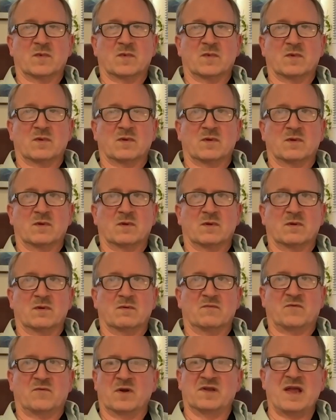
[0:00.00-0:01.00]
for
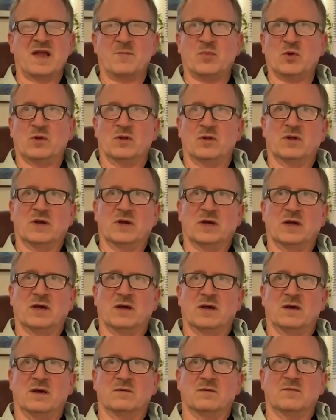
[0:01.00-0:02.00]
example,
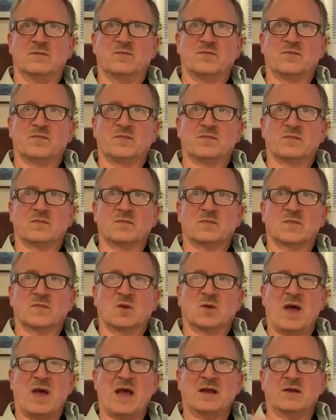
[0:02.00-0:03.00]

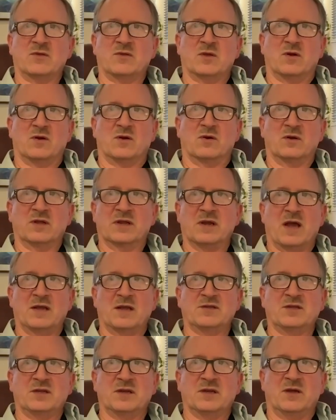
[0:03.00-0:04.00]
back in the early
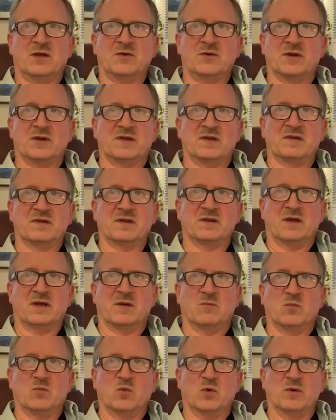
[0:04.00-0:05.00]
1900s,
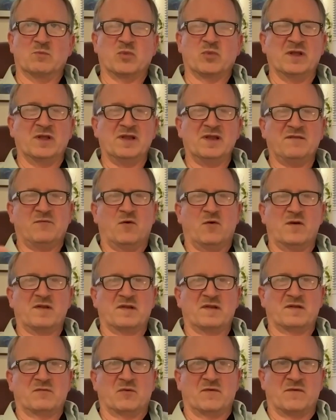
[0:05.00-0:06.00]
when police
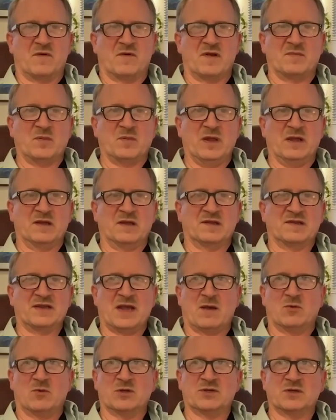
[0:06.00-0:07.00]
forces were first being
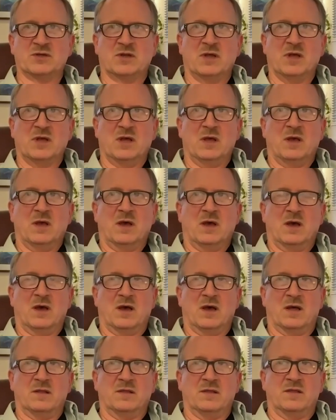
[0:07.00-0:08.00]
established,
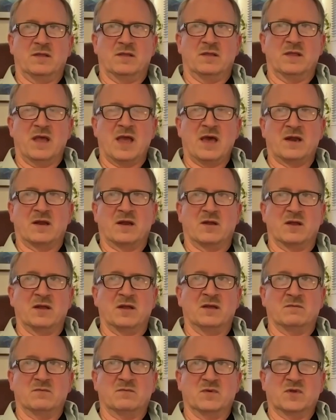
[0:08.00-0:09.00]
they had a
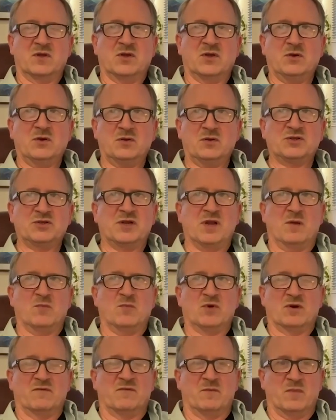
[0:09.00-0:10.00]
huge
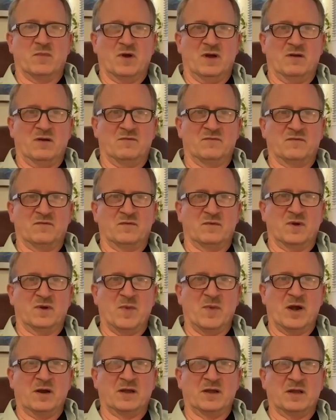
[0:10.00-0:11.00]
number of
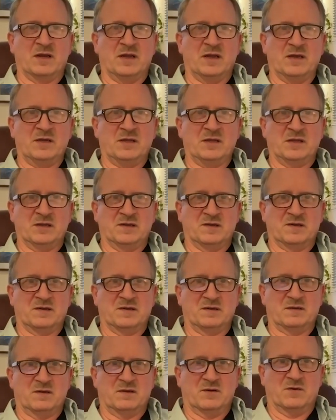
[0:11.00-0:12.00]
American Indians
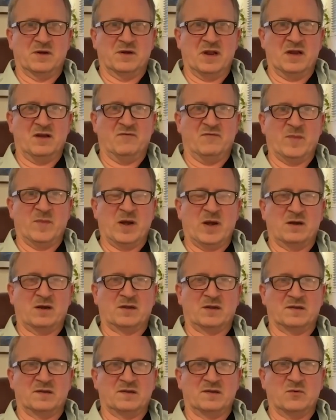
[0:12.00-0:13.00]
or Native
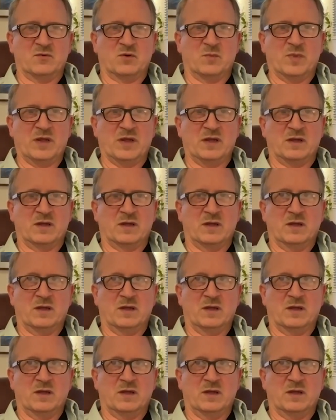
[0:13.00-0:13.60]
Americans who were being